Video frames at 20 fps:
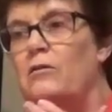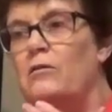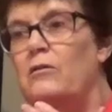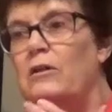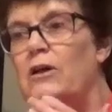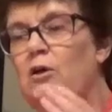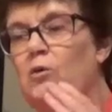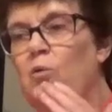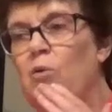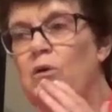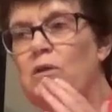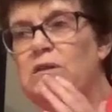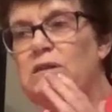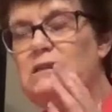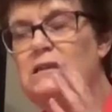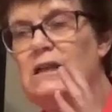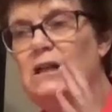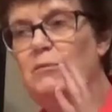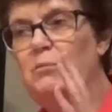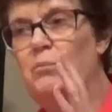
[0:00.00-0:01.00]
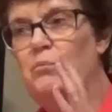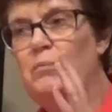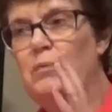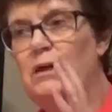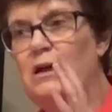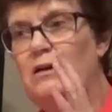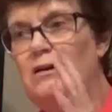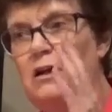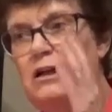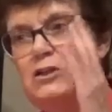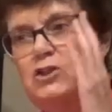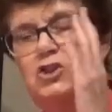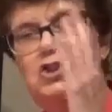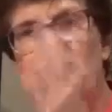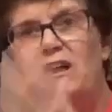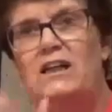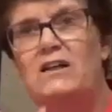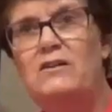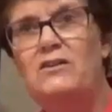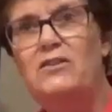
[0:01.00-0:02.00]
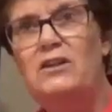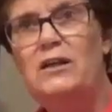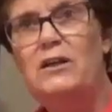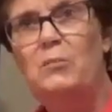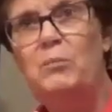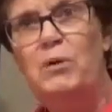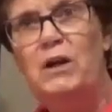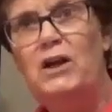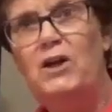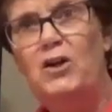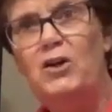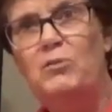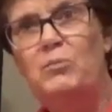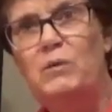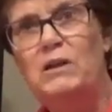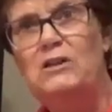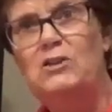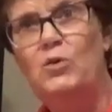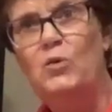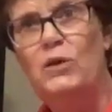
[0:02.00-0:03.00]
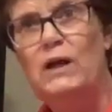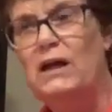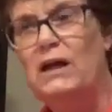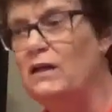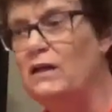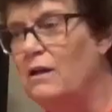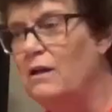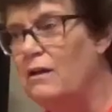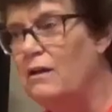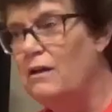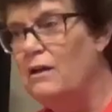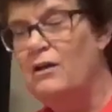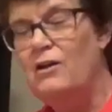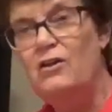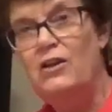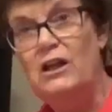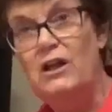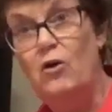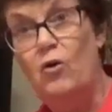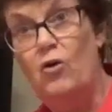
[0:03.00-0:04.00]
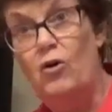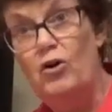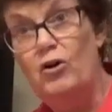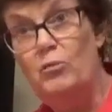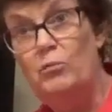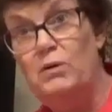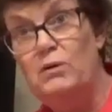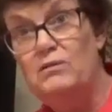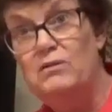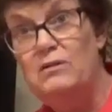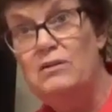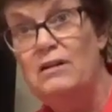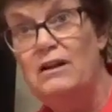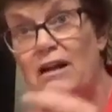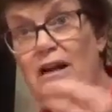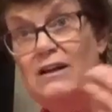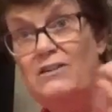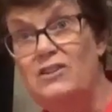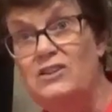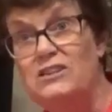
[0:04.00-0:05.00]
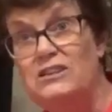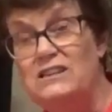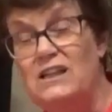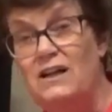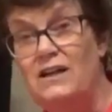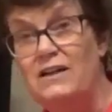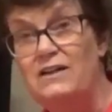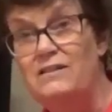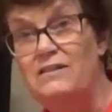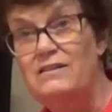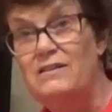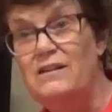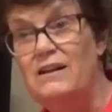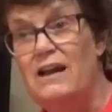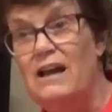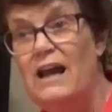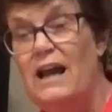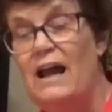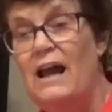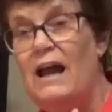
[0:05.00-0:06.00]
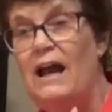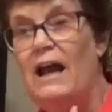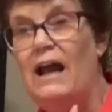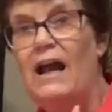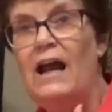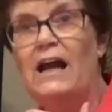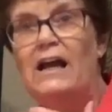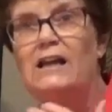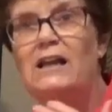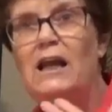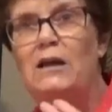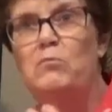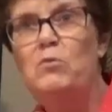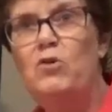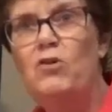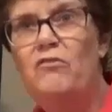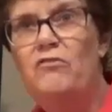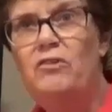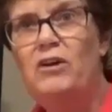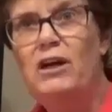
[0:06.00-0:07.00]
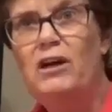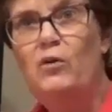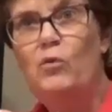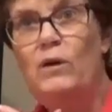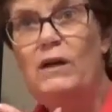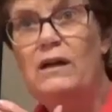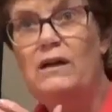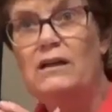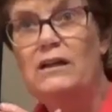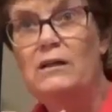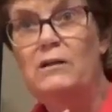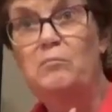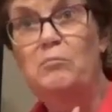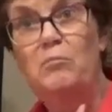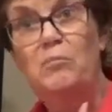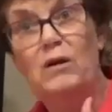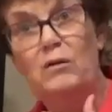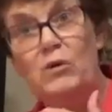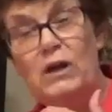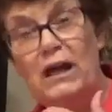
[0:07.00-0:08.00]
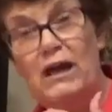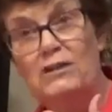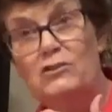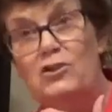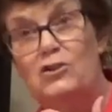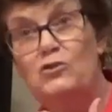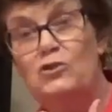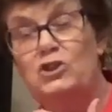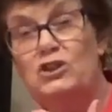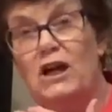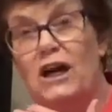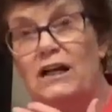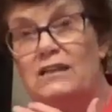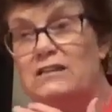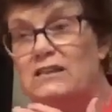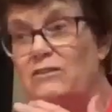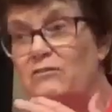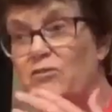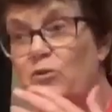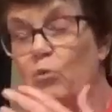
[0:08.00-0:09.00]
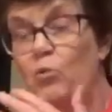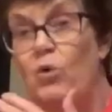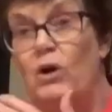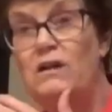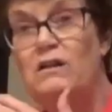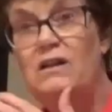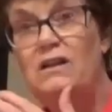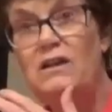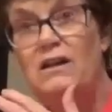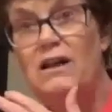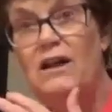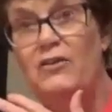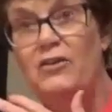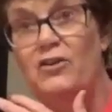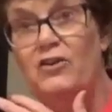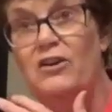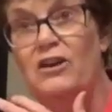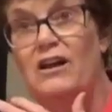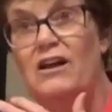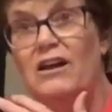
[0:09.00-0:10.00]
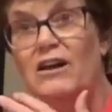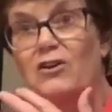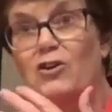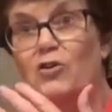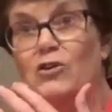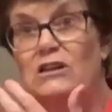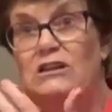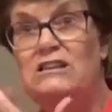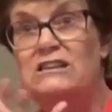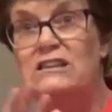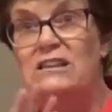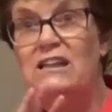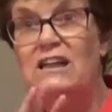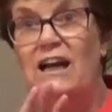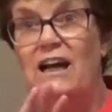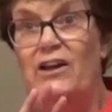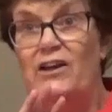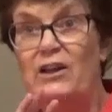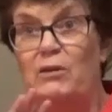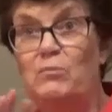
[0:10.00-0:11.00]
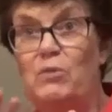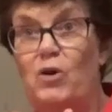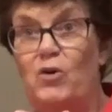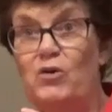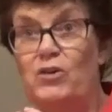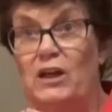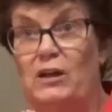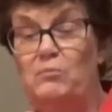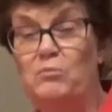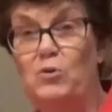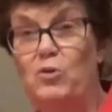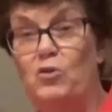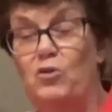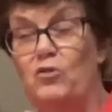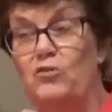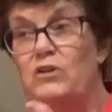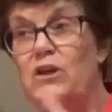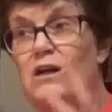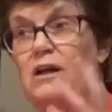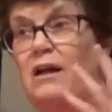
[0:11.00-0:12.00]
there was a shield that appeared between the orb and the sun, and they moved very quickly. We had two shots, and from one to the other, you could see how they both had moved.